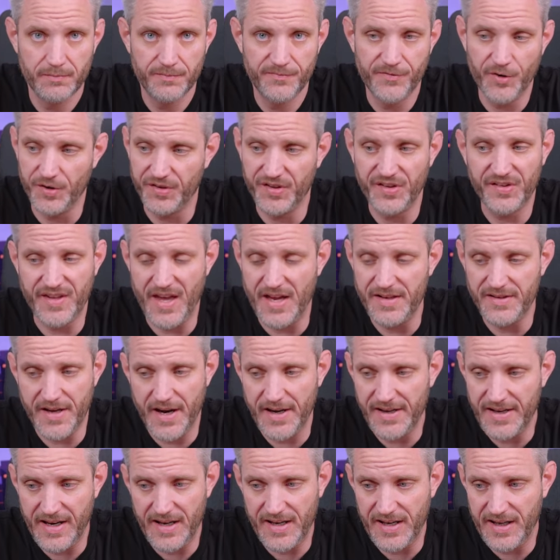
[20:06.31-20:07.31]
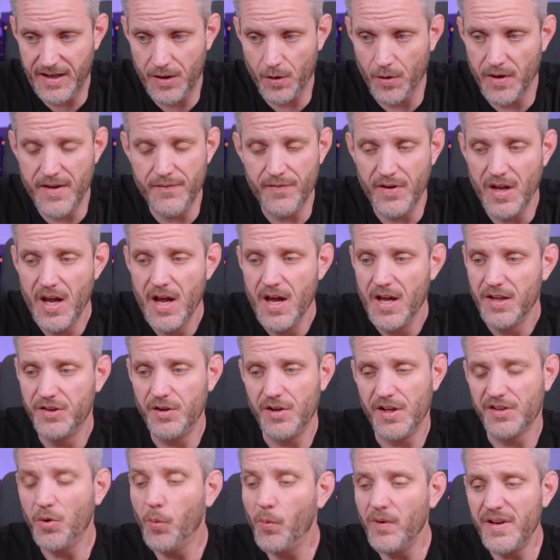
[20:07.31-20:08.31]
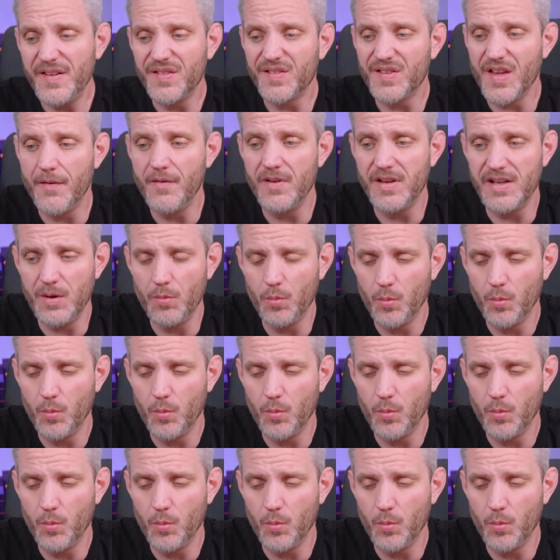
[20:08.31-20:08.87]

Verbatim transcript: versus that 980, or even, dude, a 2070,